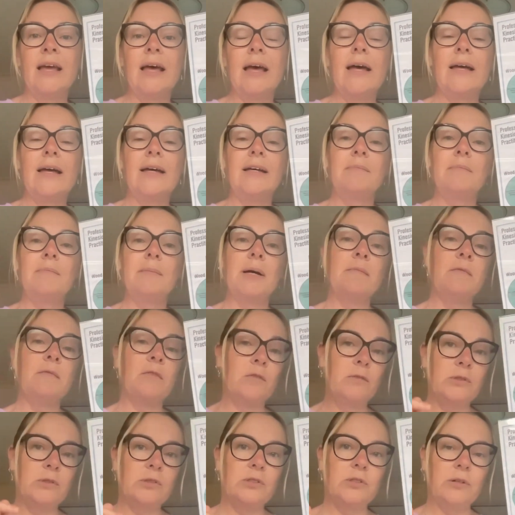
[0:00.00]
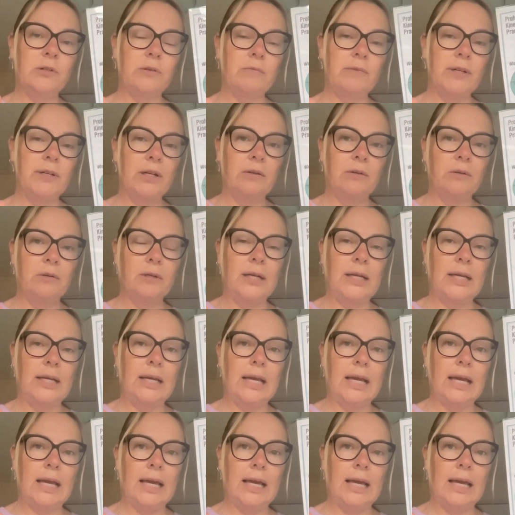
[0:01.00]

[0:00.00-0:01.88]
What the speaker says: I'm also recording